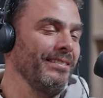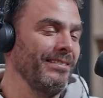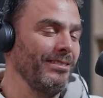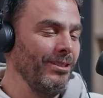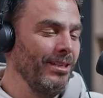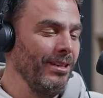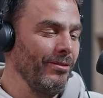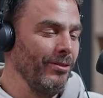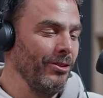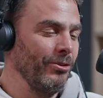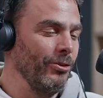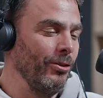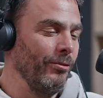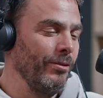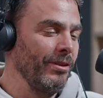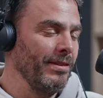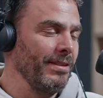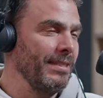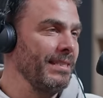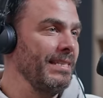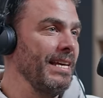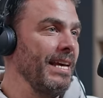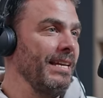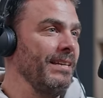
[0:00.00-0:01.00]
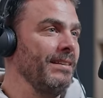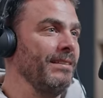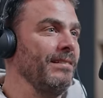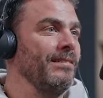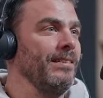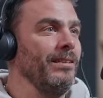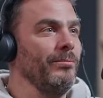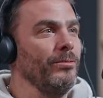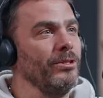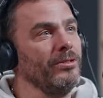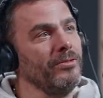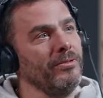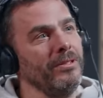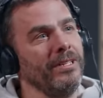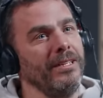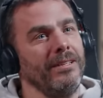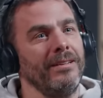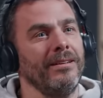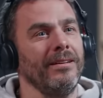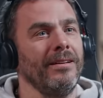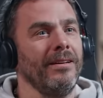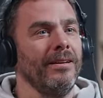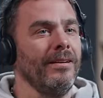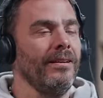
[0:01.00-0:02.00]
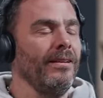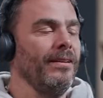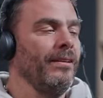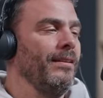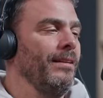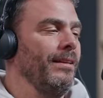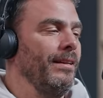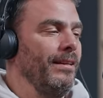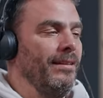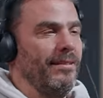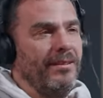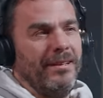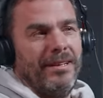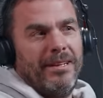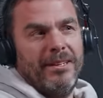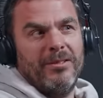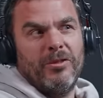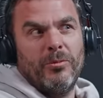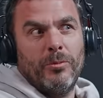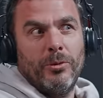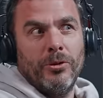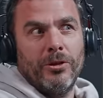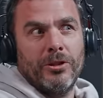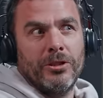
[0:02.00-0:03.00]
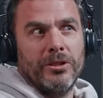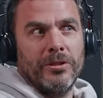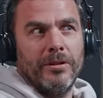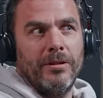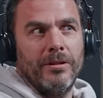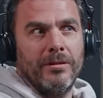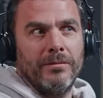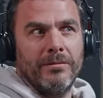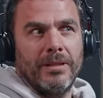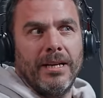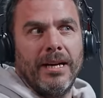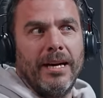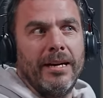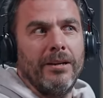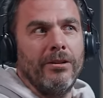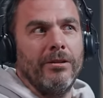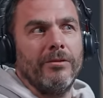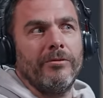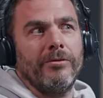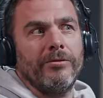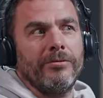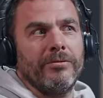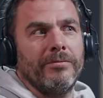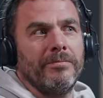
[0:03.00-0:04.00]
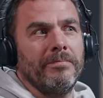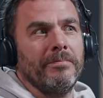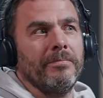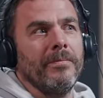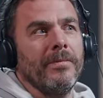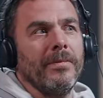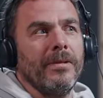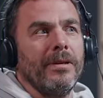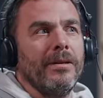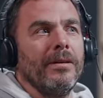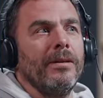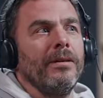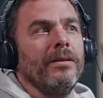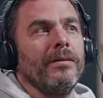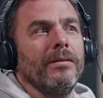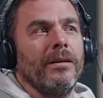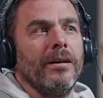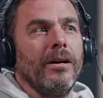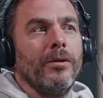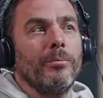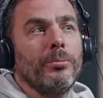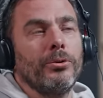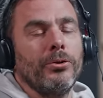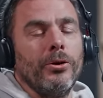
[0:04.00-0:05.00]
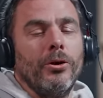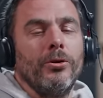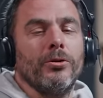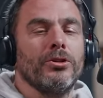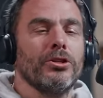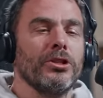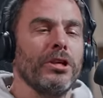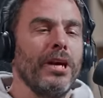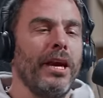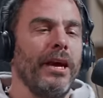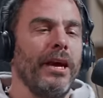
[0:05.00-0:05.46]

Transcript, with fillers: So there was always a tendency between, let's say, a spiritual kind of approach